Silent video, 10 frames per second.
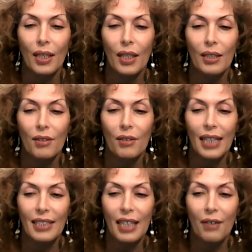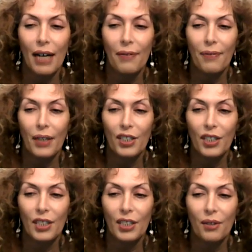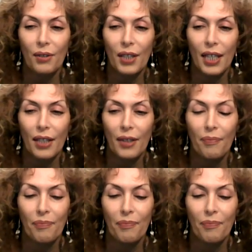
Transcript: So that's how that functions, there.